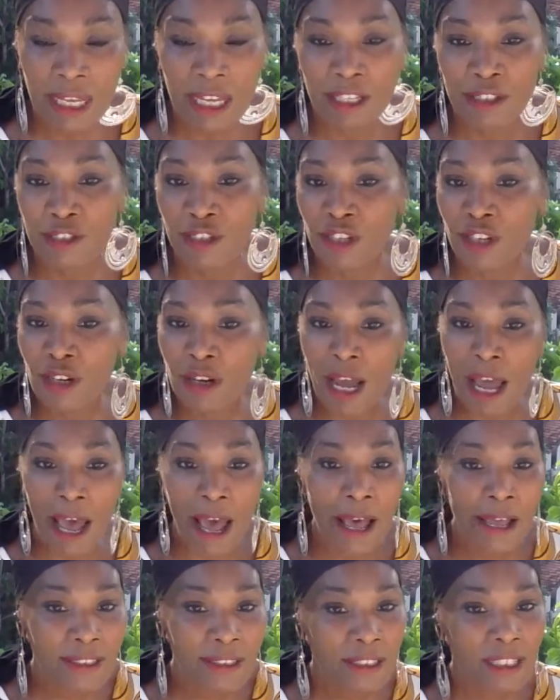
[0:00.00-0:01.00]
and you're
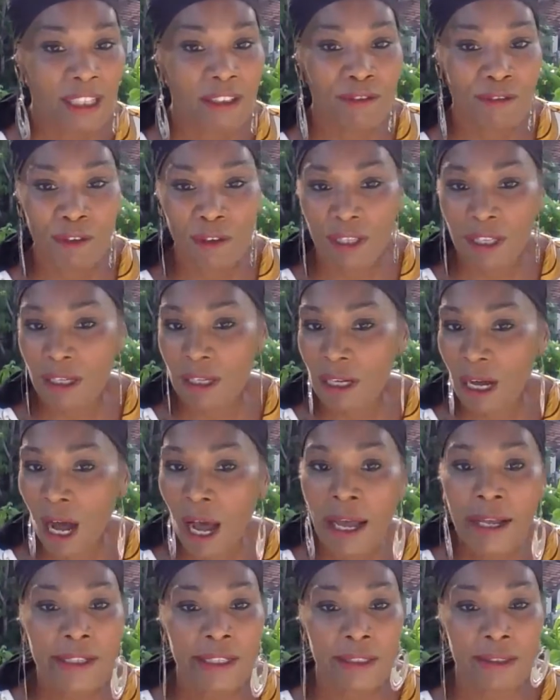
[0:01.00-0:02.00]
asking for the
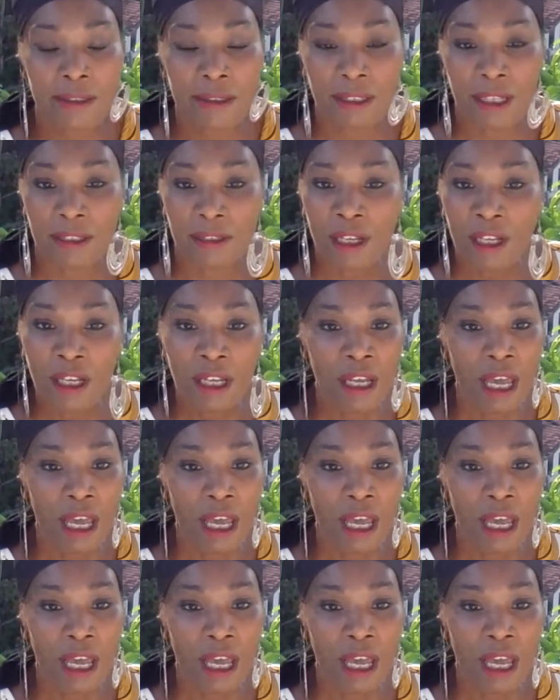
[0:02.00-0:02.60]
guidance, and,